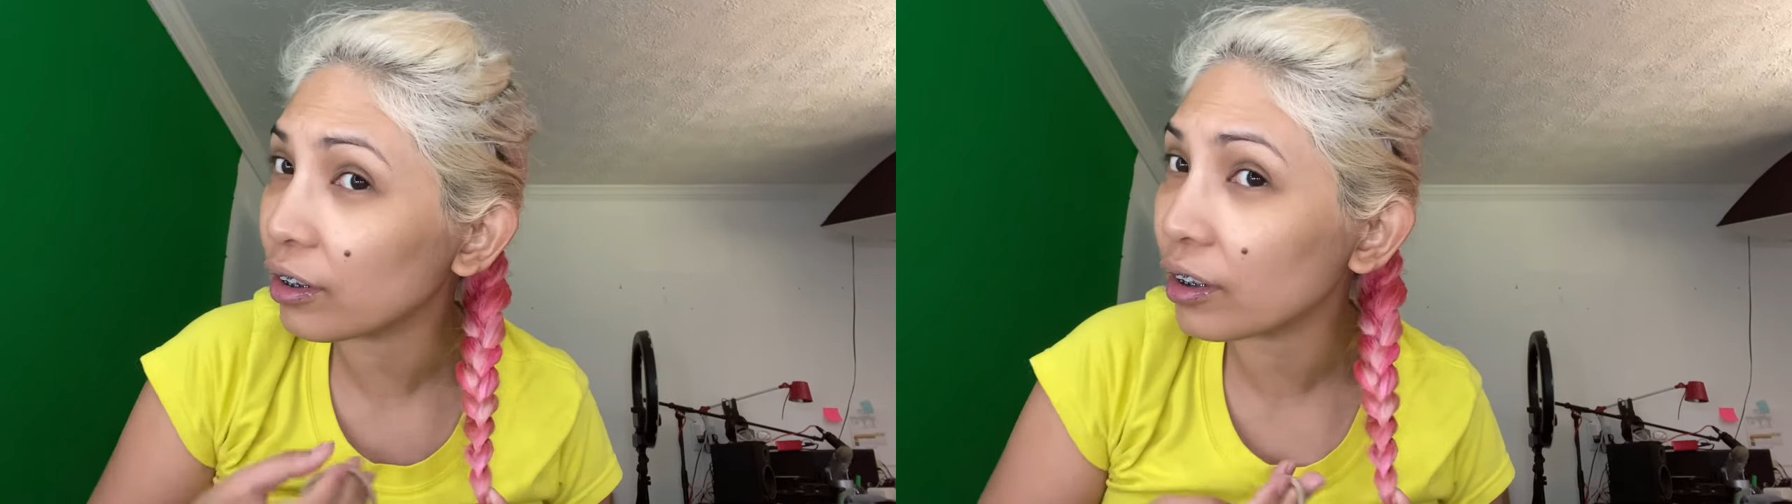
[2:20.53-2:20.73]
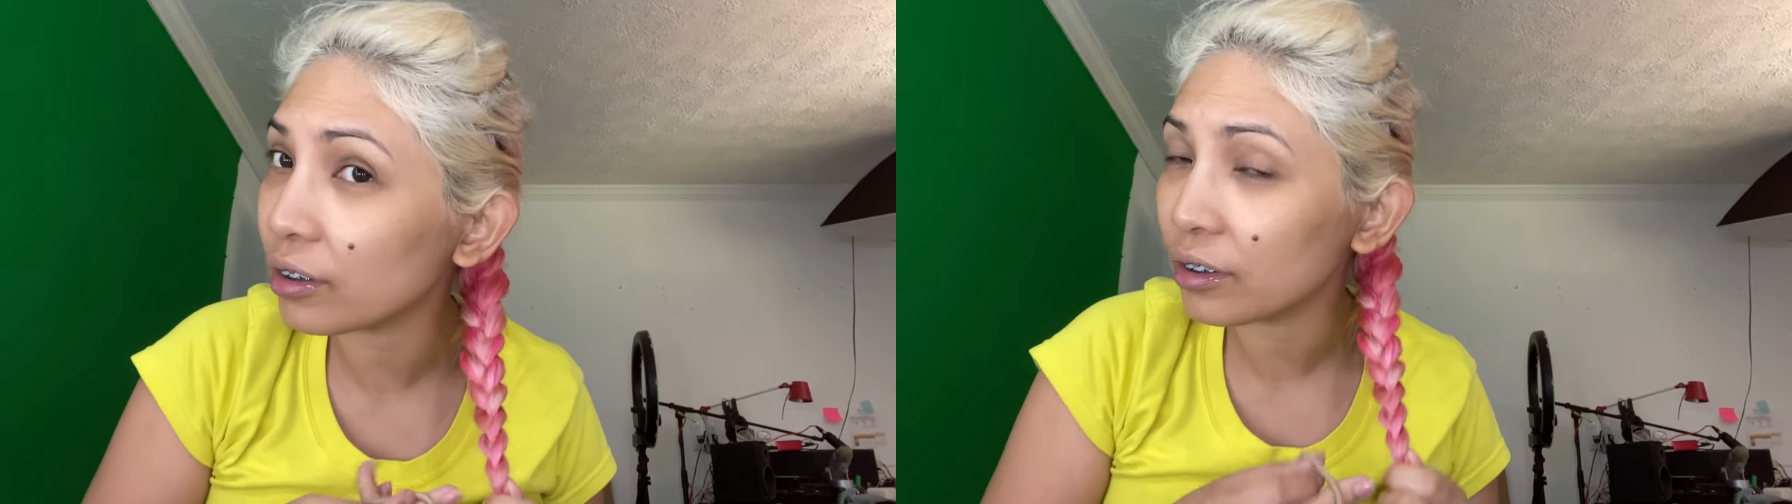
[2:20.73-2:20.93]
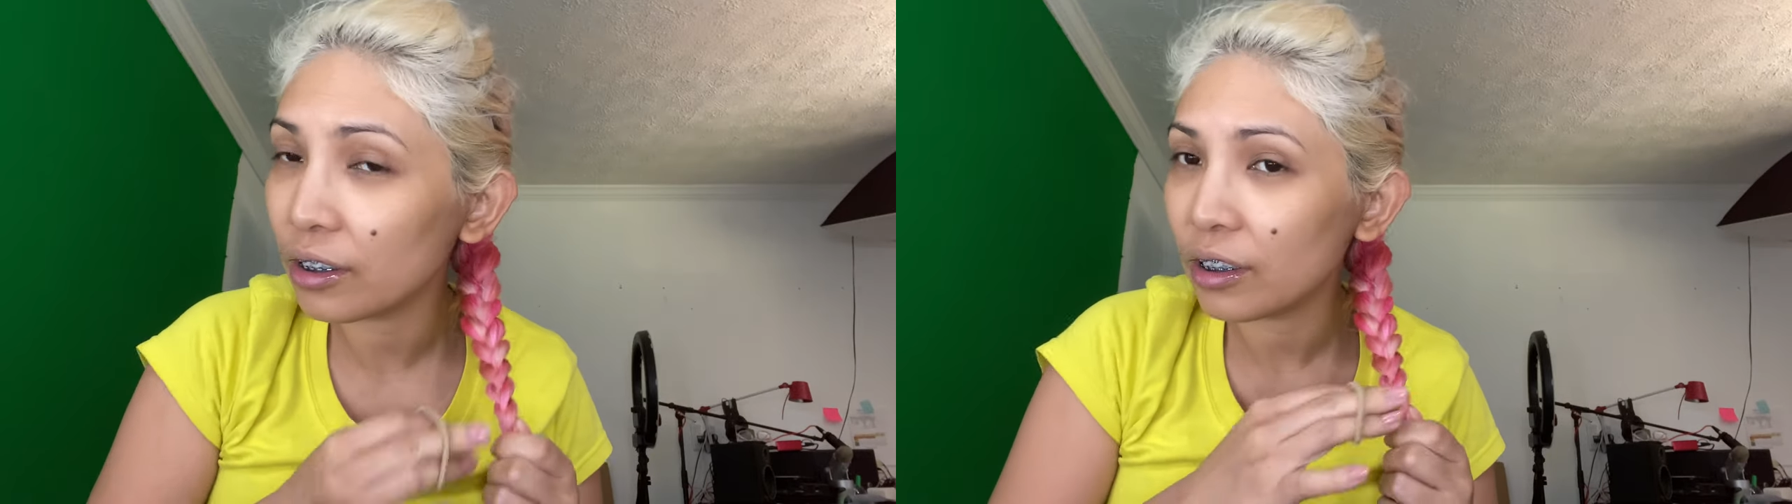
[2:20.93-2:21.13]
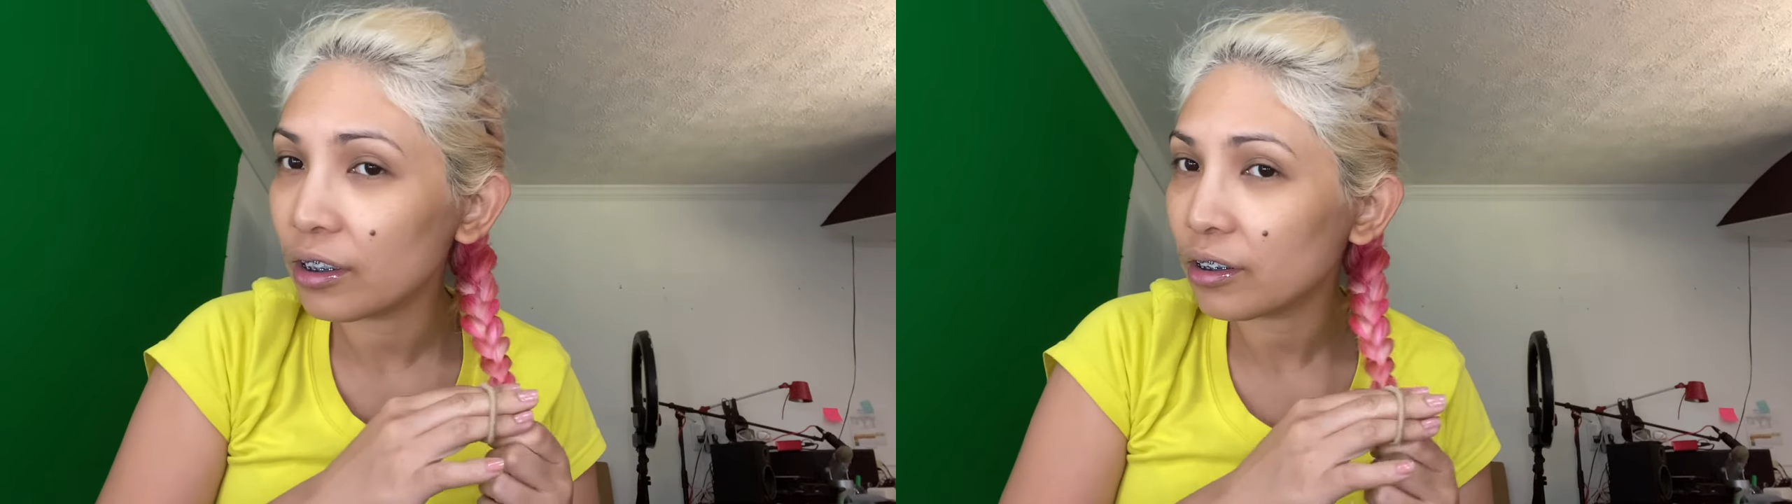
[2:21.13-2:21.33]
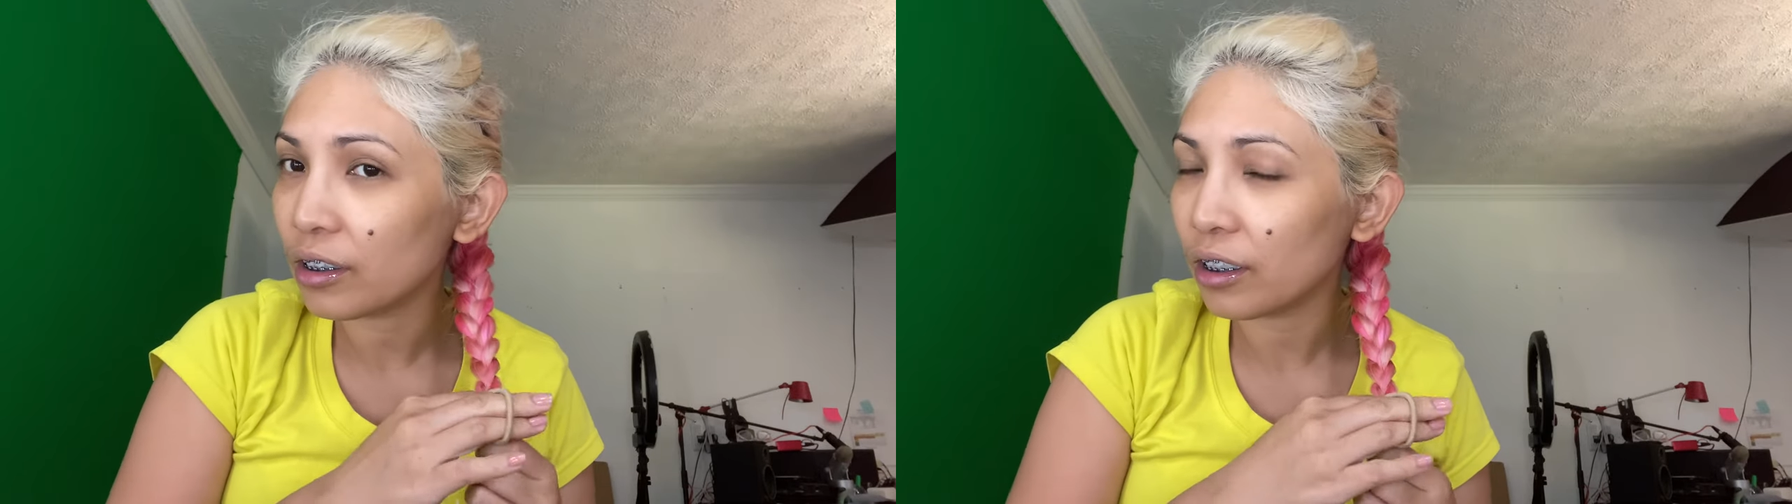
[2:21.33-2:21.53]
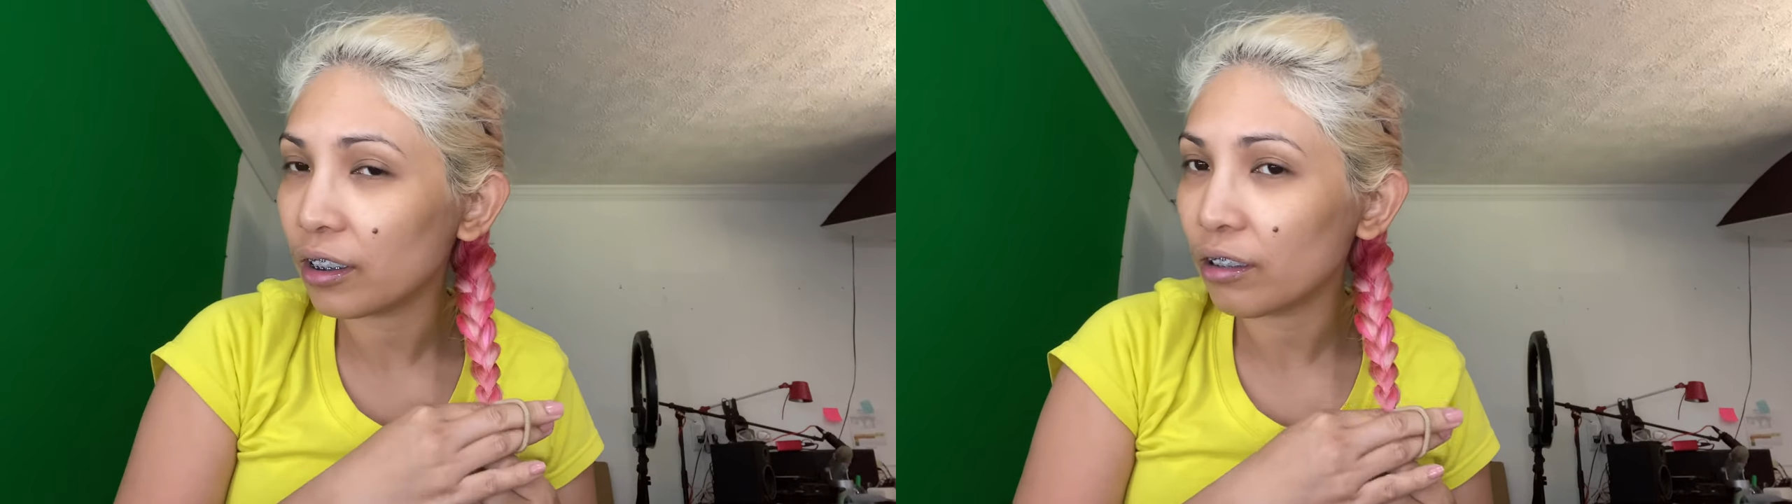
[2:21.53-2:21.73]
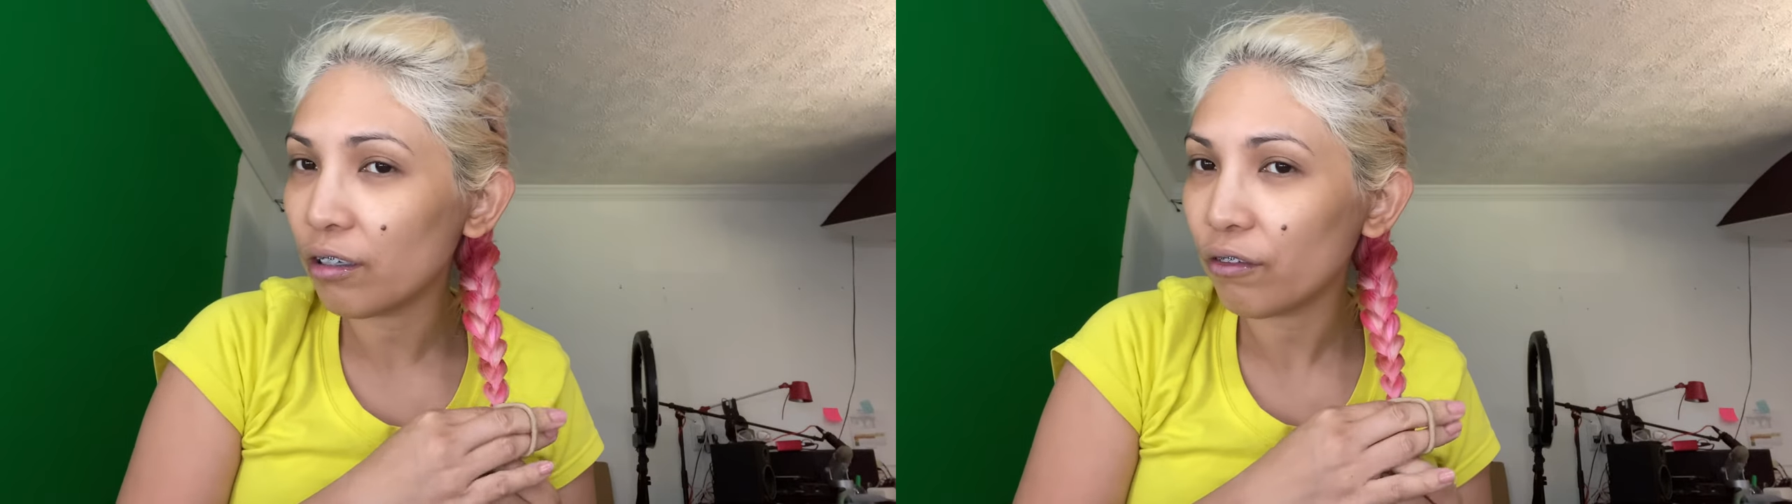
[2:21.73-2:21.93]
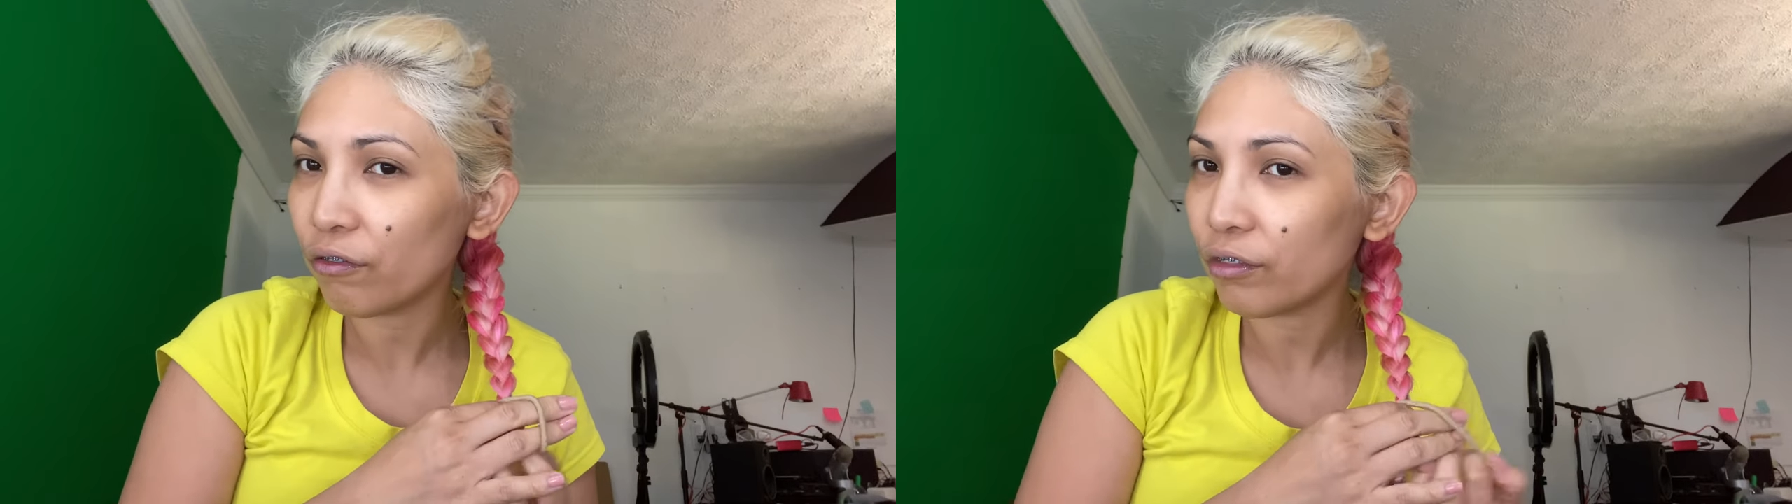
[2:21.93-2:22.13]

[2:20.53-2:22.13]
can take it off.